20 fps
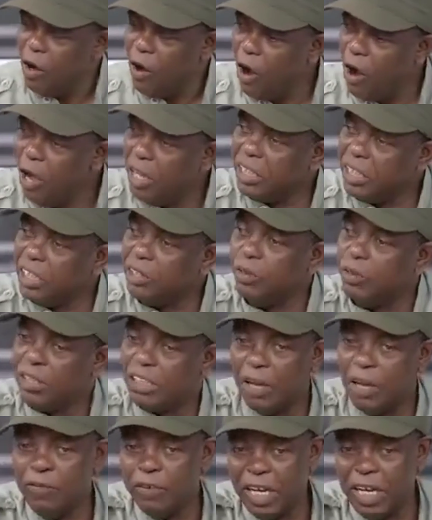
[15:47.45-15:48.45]
All these
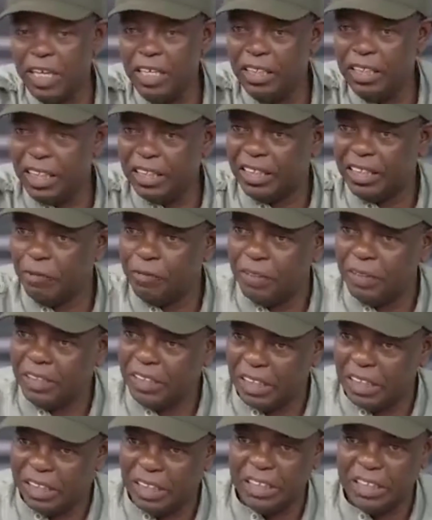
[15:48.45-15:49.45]
West African leaders have been
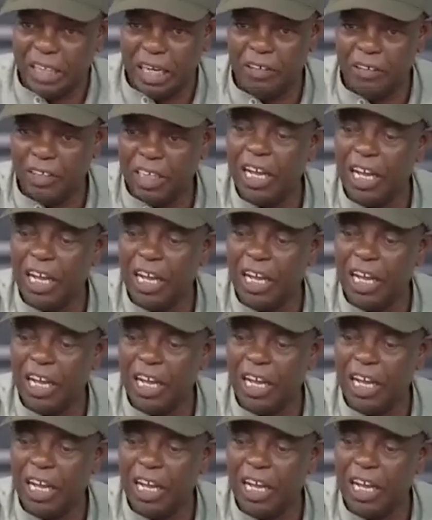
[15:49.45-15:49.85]
sitting down.